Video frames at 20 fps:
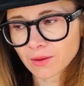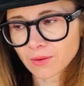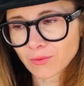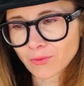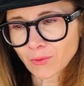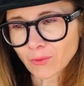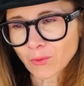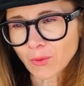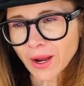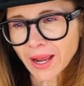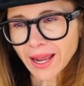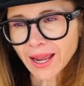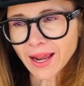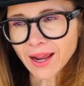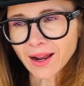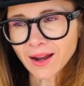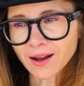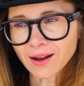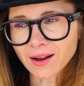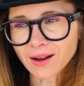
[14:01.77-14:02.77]

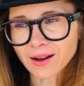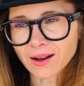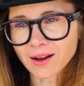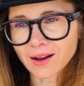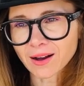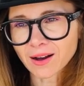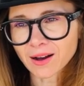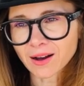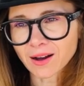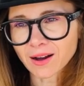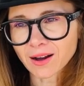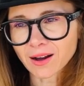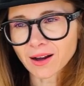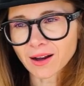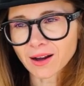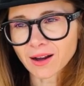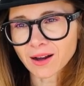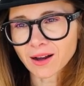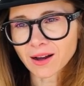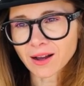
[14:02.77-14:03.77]
where
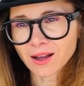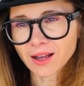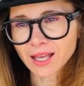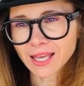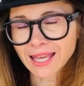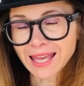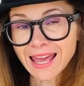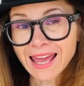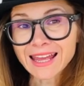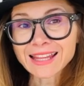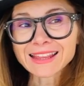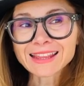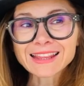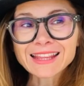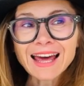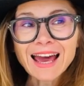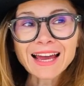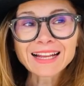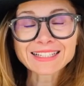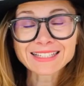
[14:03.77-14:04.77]
can
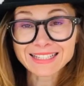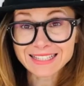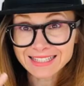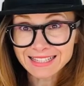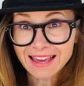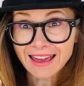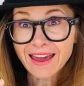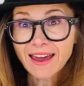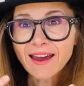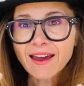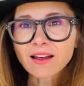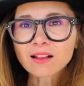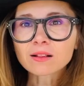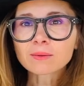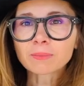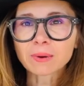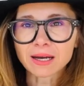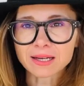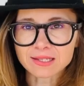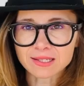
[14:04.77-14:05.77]
that
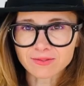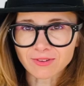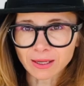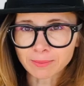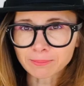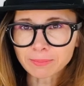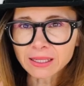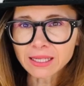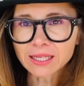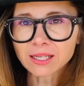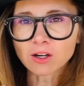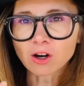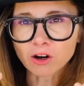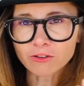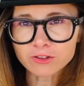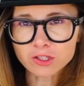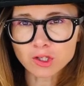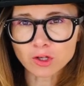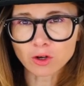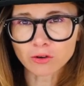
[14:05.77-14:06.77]
help us, right? Being
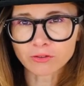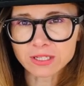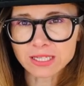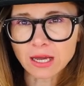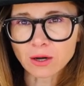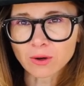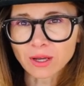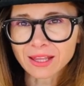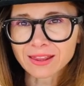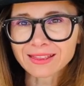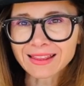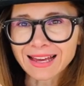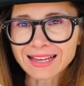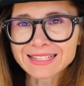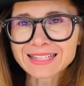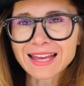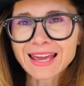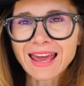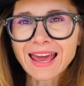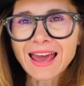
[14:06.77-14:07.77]
of service, how can
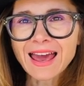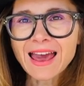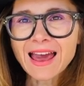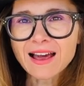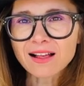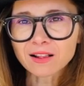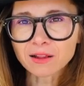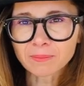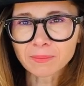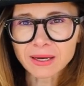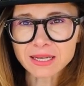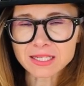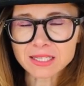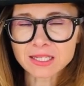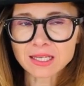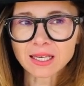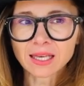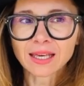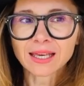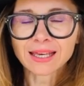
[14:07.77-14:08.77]
that help
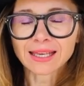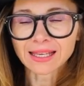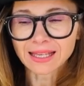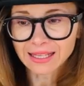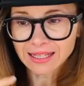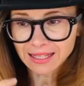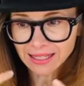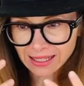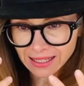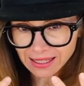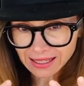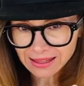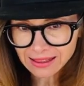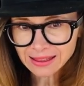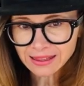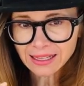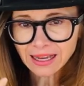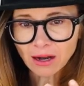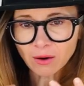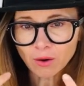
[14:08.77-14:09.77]
us
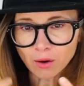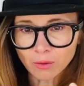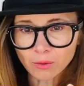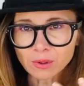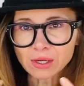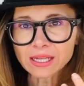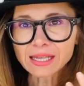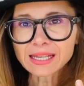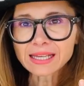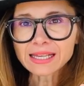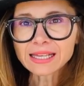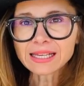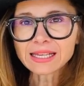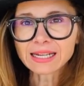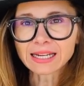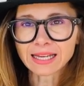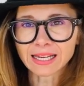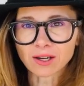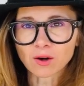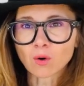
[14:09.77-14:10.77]
in our own
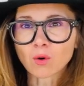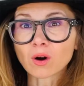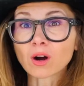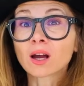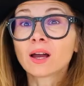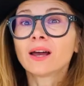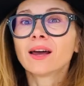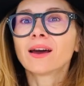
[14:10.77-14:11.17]
healing? Or